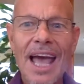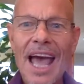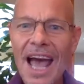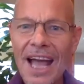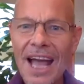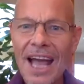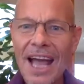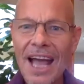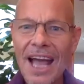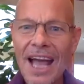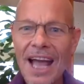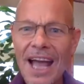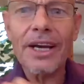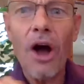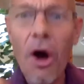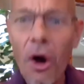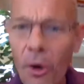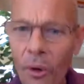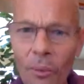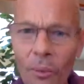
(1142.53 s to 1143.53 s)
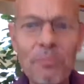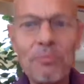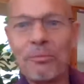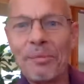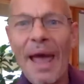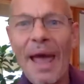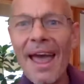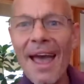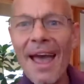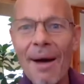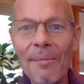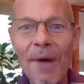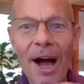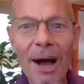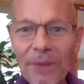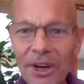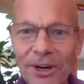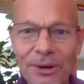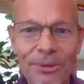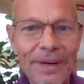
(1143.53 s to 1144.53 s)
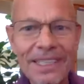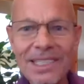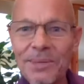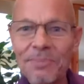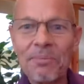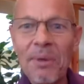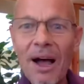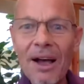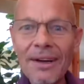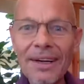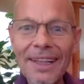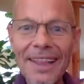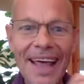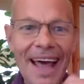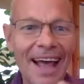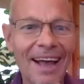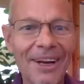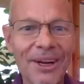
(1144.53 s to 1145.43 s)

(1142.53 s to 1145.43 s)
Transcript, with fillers: And you're just like, oh, bam, I'm gonna respond to that.